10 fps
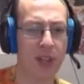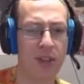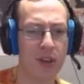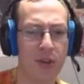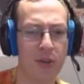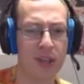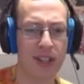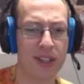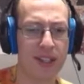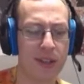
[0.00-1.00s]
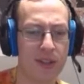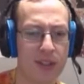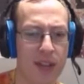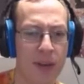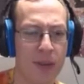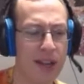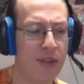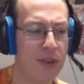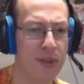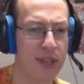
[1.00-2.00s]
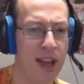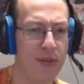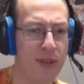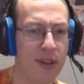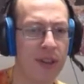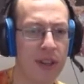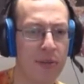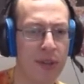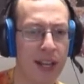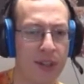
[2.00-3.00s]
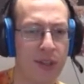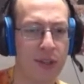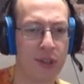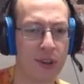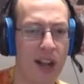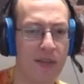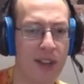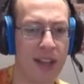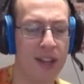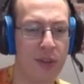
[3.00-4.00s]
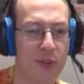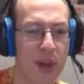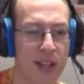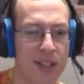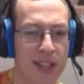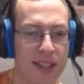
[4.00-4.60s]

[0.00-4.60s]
don't use anything else. I would never use an alpha Black Lotus or an alpha any of those Moxes.